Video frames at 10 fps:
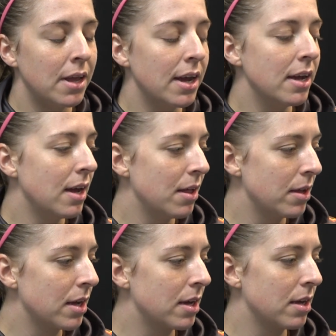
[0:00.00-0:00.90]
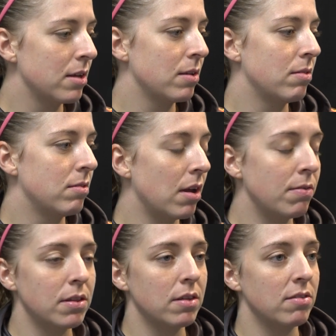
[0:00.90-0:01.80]
Yeah, I think
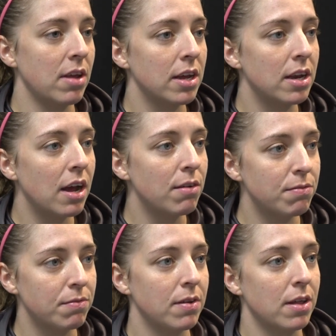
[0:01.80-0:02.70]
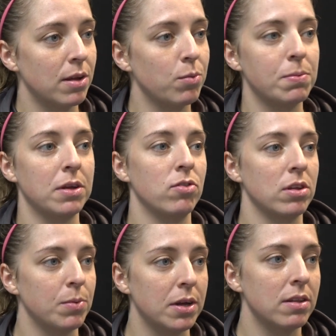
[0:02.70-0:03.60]
definitely the second half. I think we played
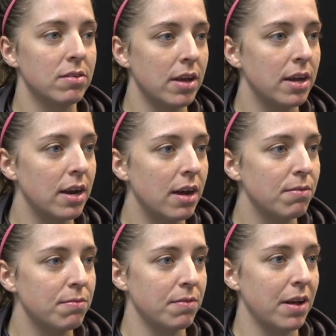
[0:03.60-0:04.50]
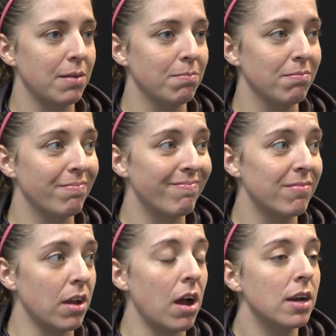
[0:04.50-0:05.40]
really well in the second half.
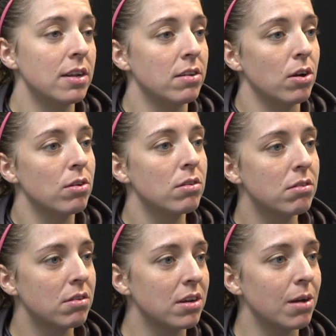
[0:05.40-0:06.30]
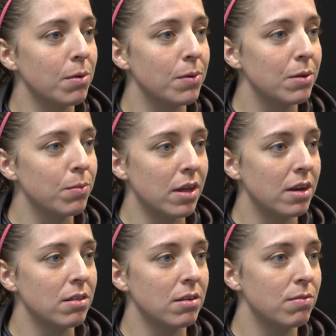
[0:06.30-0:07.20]
Gutted not to come away with
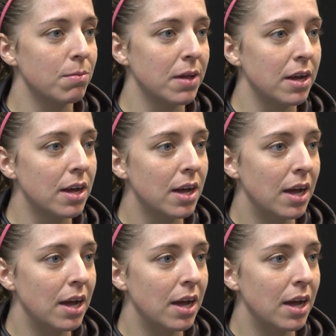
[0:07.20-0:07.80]
anything from that.